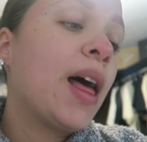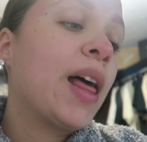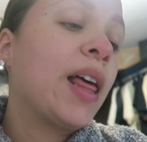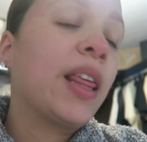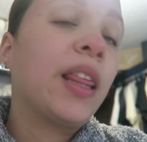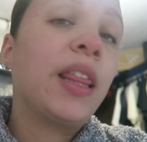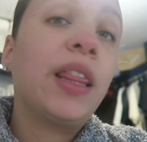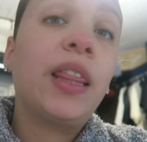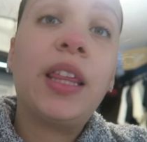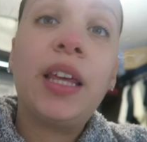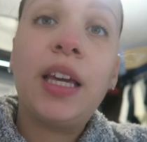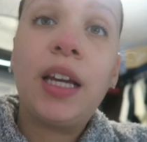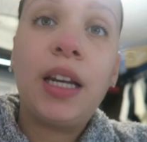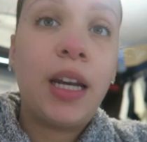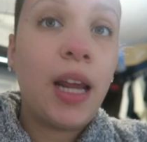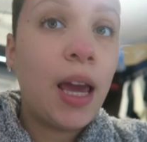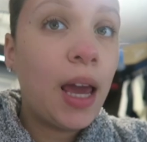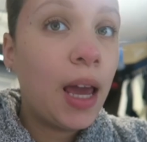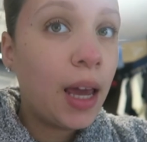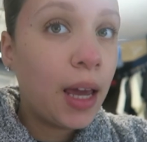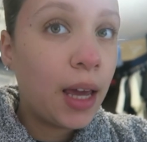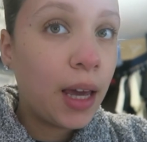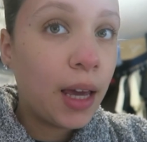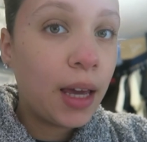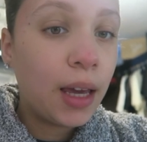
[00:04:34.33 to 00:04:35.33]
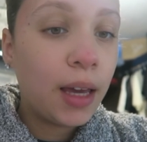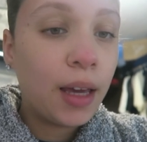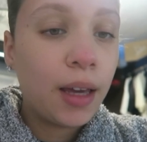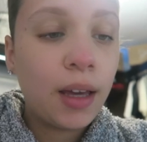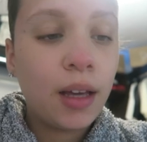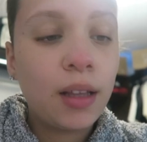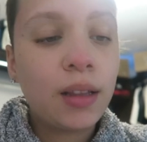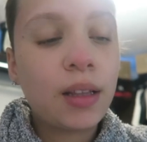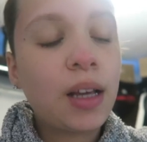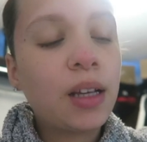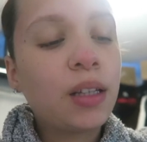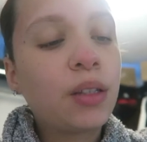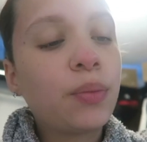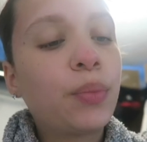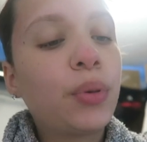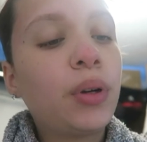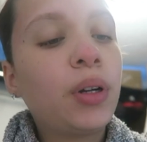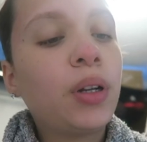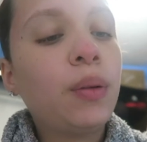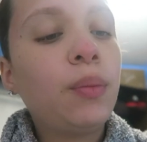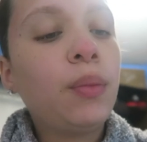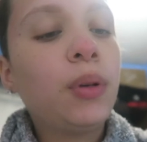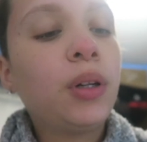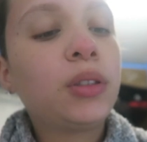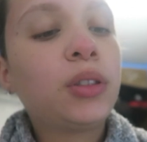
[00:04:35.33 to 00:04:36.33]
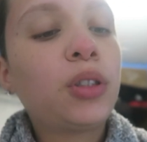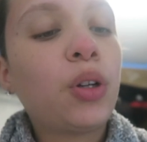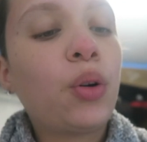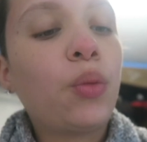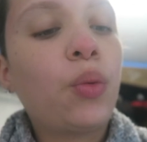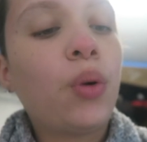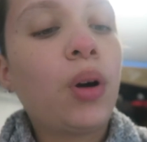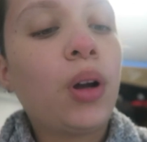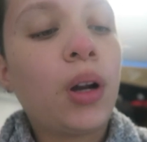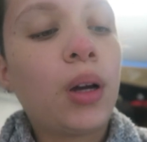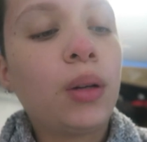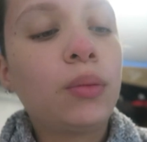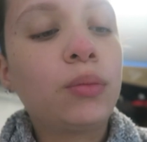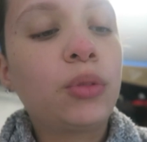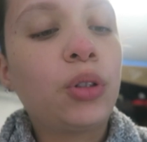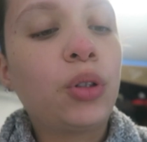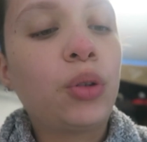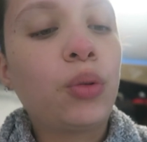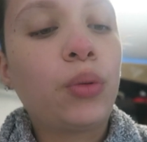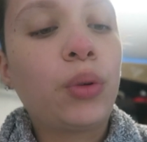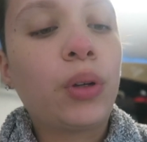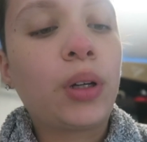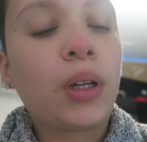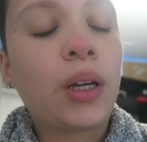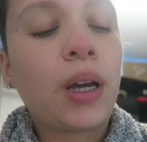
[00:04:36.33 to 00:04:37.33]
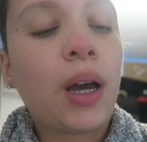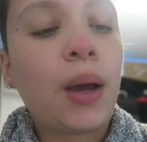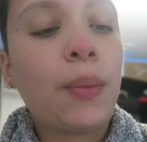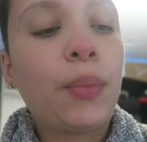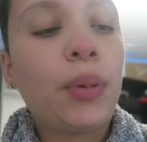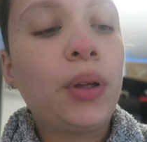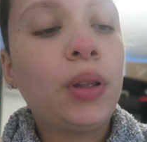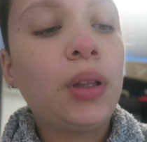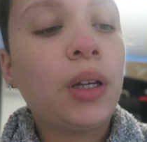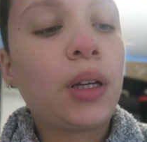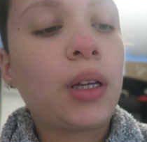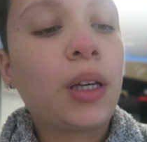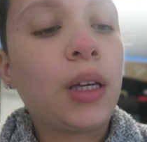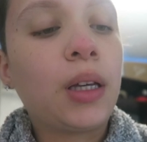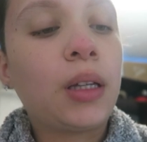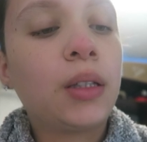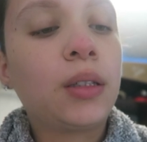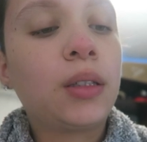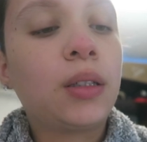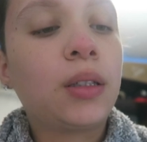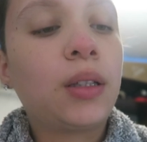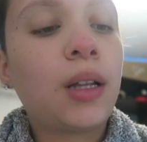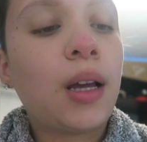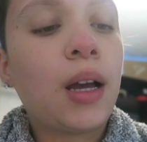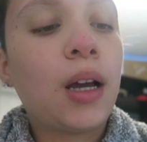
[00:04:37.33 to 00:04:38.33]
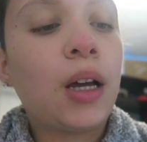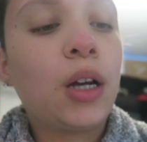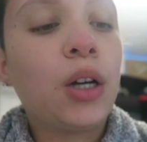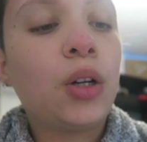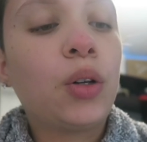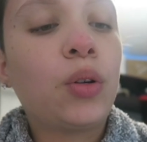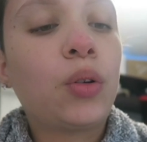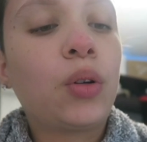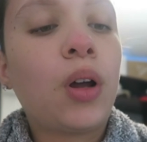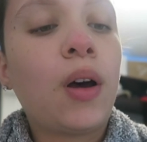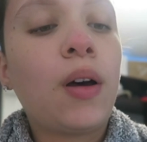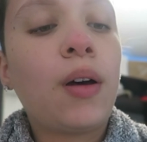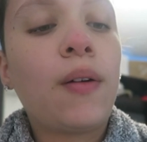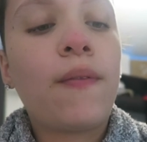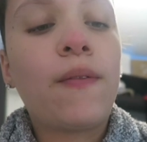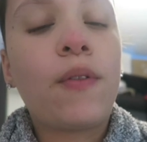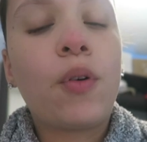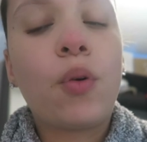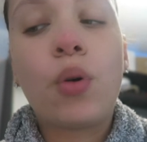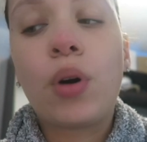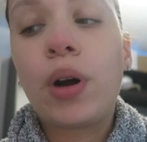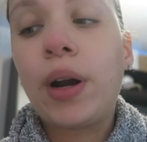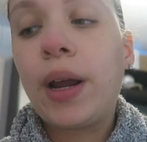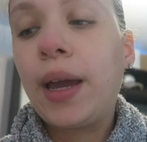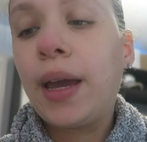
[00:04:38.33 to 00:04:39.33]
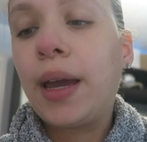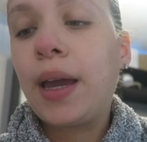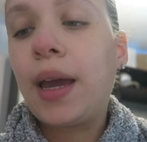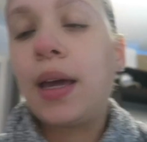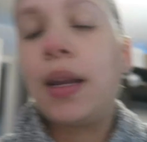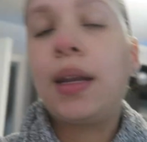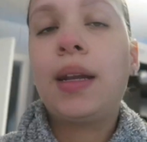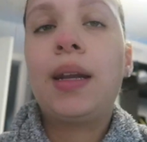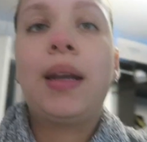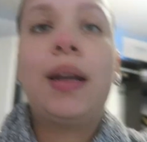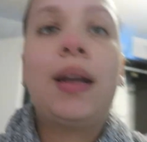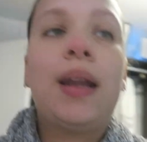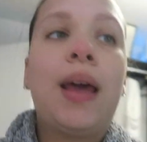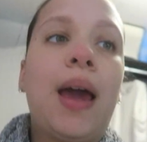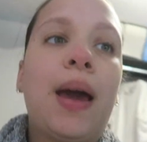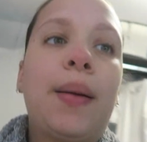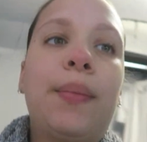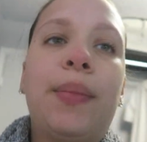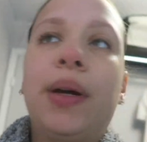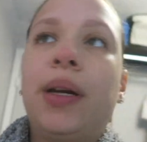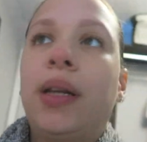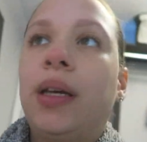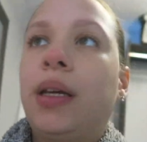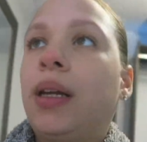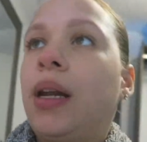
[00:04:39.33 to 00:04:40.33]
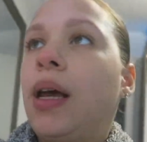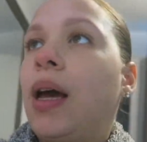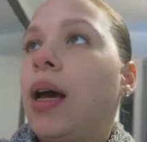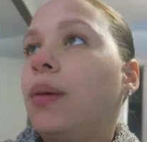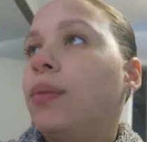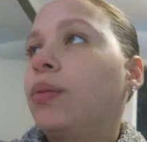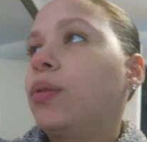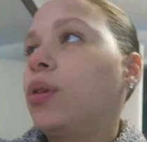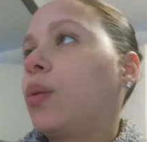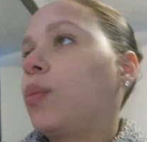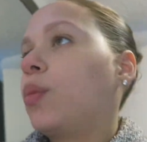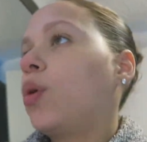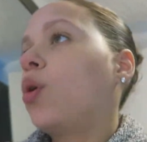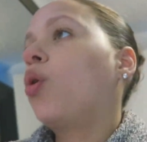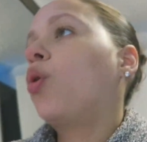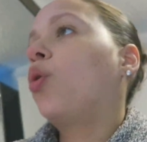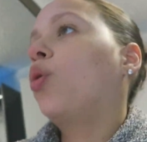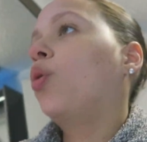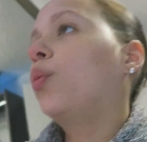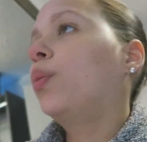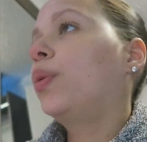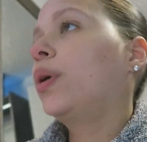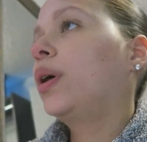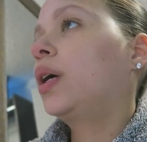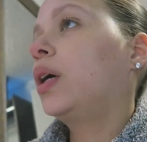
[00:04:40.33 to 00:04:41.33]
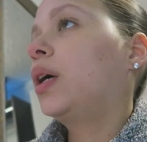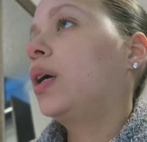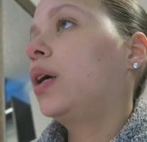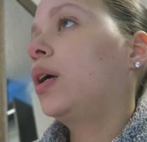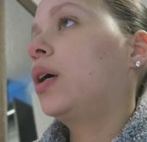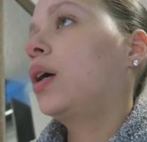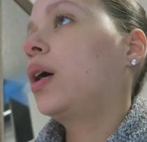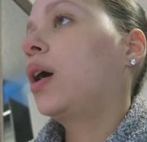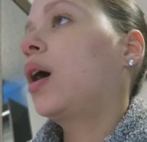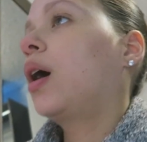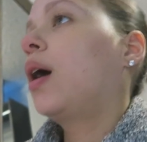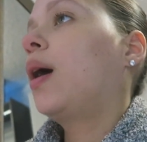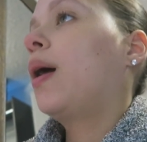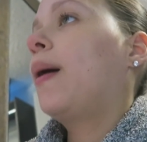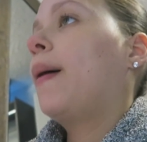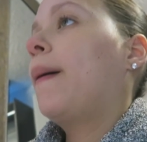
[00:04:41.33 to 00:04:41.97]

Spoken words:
the day. And that's pretty much what I'm doing. I put the kids down for a nappity nap. So I'm hoping